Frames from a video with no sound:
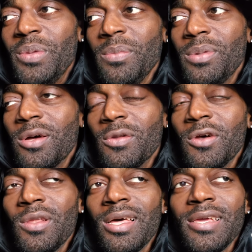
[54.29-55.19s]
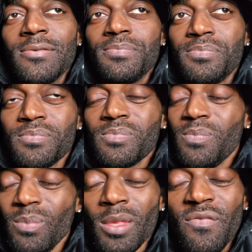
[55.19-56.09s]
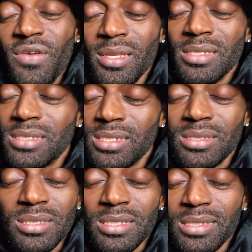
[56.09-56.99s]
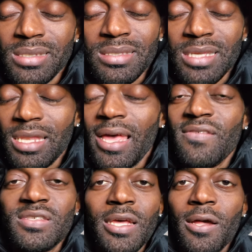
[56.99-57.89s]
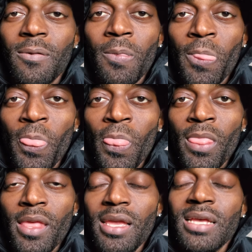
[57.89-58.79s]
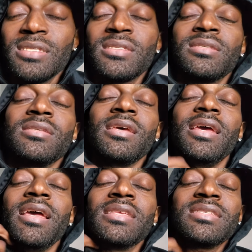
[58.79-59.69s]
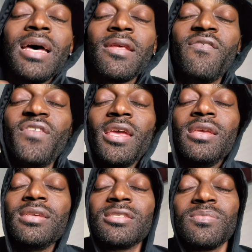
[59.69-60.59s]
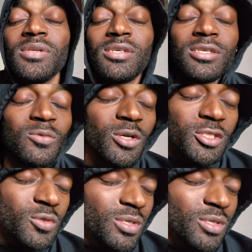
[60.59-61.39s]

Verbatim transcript: people don't know like fitness is is a lifestyle. It's it's not a phase because once